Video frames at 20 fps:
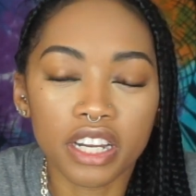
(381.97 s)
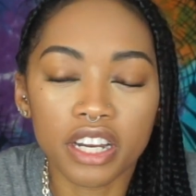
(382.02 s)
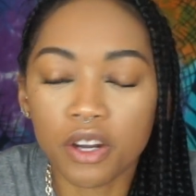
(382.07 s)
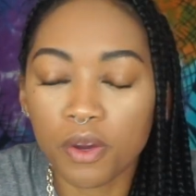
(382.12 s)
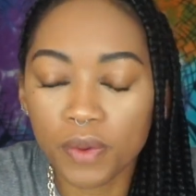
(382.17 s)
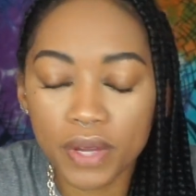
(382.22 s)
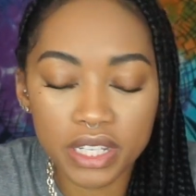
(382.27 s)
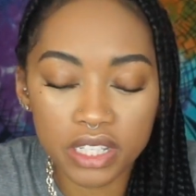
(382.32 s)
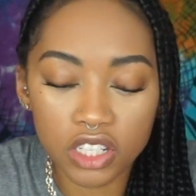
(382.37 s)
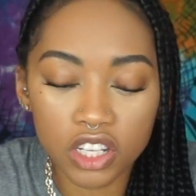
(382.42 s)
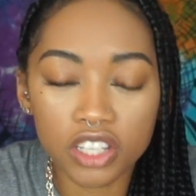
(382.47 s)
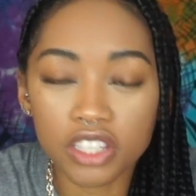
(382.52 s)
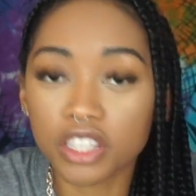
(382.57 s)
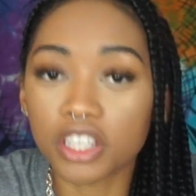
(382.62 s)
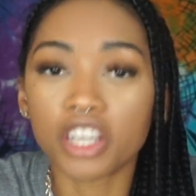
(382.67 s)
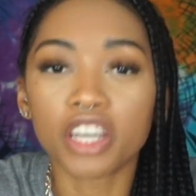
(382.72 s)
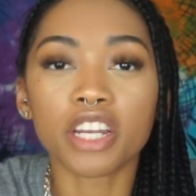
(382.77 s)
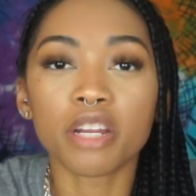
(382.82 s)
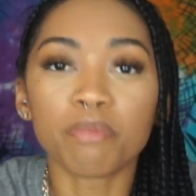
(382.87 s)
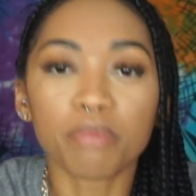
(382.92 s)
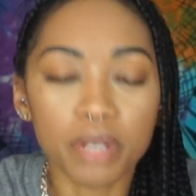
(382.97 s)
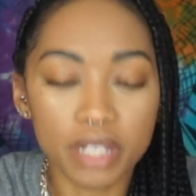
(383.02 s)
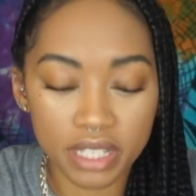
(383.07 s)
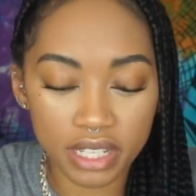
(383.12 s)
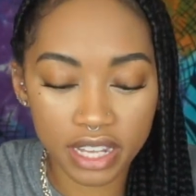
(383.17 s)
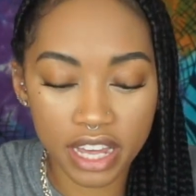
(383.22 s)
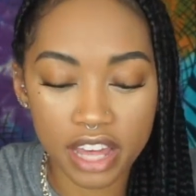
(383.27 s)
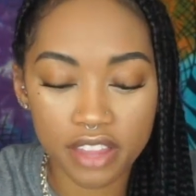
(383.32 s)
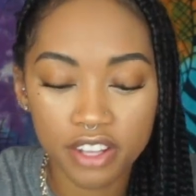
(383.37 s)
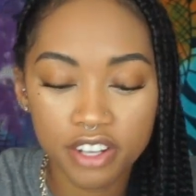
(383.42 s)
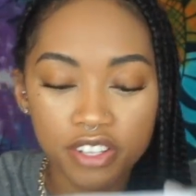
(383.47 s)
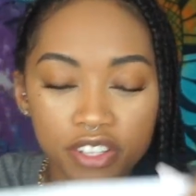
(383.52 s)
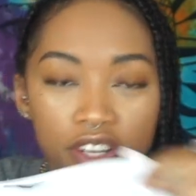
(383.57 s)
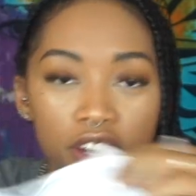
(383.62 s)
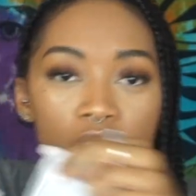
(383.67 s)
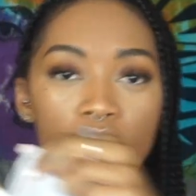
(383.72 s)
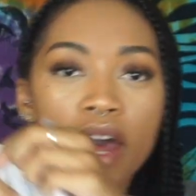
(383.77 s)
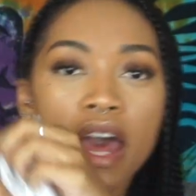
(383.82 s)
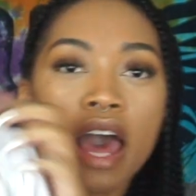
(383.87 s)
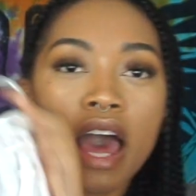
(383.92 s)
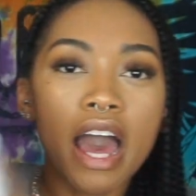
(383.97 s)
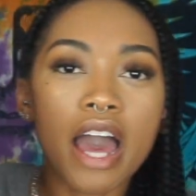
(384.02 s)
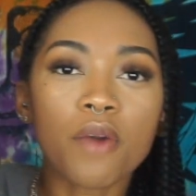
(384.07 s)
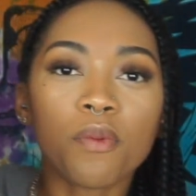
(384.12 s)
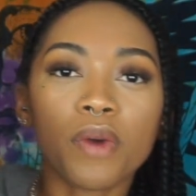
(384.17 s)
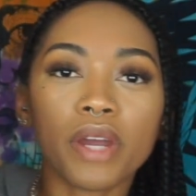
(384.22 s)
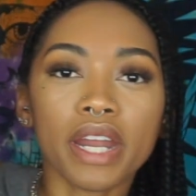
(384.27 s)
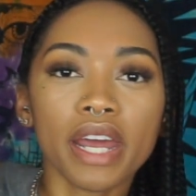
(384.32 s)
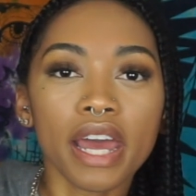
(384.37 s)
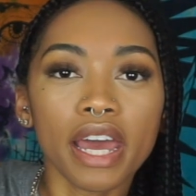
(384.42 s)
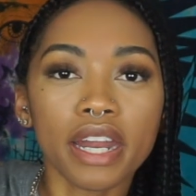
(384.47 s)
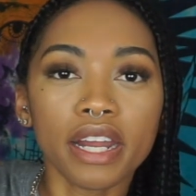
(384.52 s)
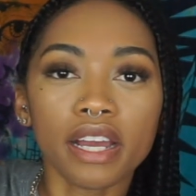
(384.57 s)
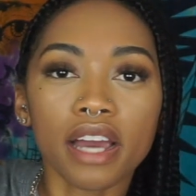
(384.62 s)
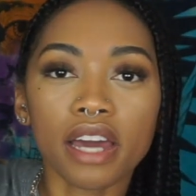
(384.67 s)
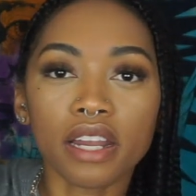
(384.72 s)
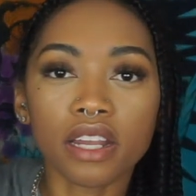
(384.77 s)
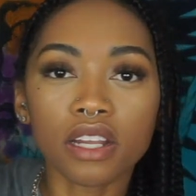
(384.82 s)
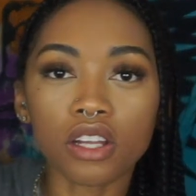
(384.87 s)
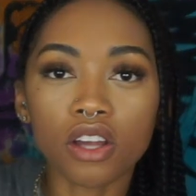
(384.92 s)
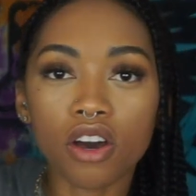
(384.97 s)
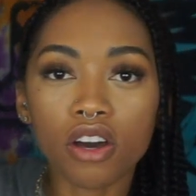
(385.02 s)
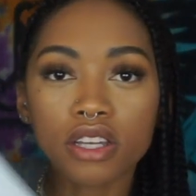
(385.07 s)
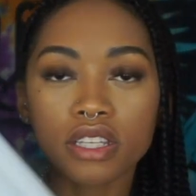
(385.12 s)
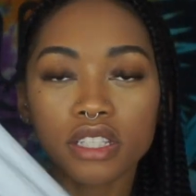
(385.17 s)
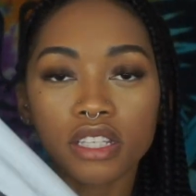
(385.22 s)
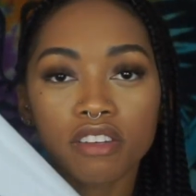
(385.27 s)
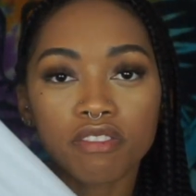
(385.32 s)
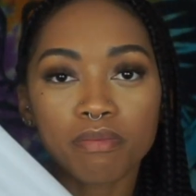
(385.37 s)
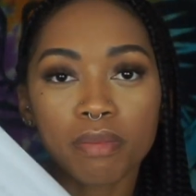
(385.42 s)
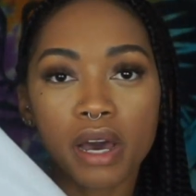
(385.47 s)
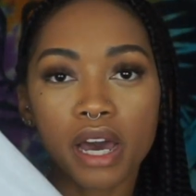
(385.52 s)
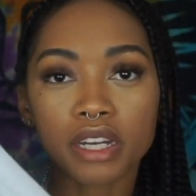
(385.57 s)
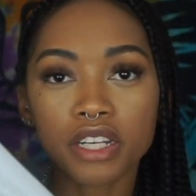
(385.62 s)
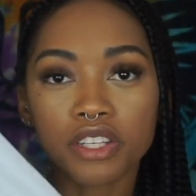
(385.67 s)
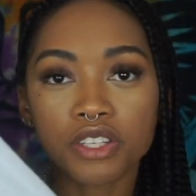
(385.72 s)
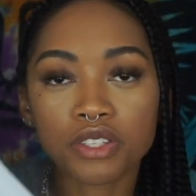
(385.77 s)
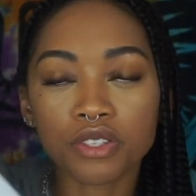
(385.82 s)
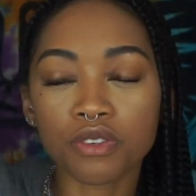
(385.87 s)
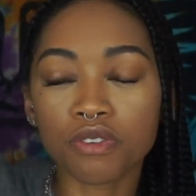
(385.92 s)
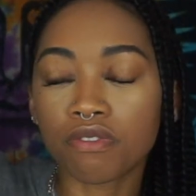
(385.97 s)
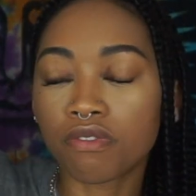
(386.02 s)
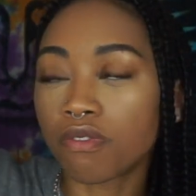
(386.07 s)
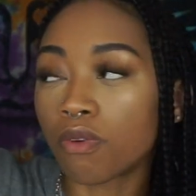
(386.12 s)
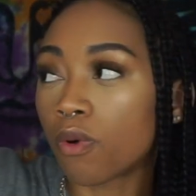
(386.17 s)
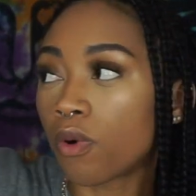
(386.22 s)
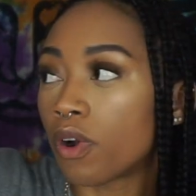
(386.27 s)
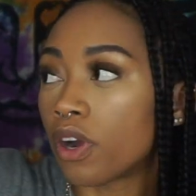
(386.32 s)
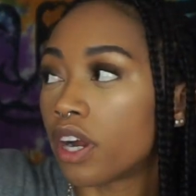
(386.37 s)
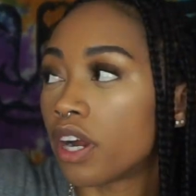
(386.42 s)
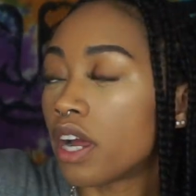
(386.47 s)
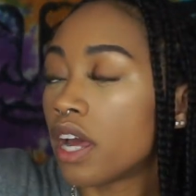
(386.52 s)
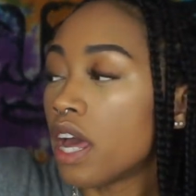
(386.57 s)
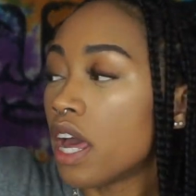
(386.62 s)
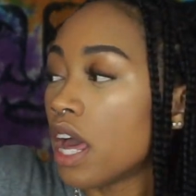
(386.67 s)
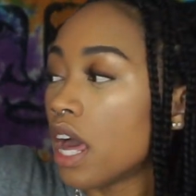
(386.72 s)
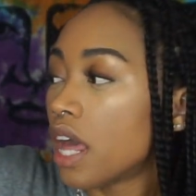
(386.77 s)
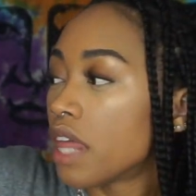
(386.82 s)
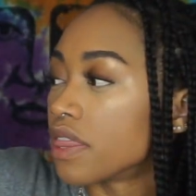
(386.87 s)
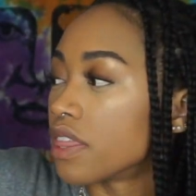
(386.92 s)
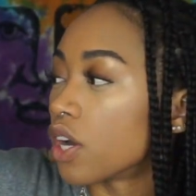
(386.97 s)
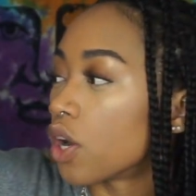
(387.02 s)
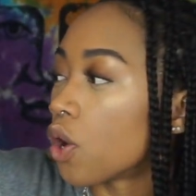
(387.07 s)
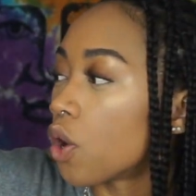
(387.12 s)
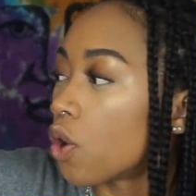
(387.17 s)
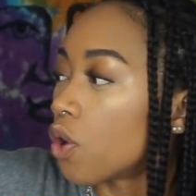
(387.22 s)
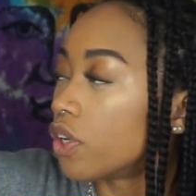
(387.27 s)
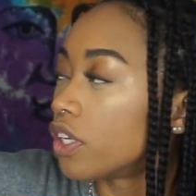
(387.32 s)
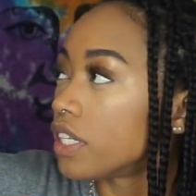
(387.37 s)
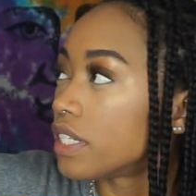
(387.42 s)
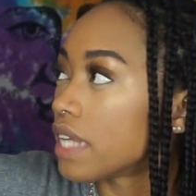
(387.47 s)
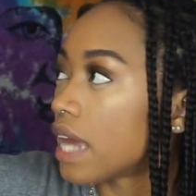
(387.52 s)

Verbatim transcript: It always looks good and put together. So I went ahead and got a long sleeve bodysuit for the colder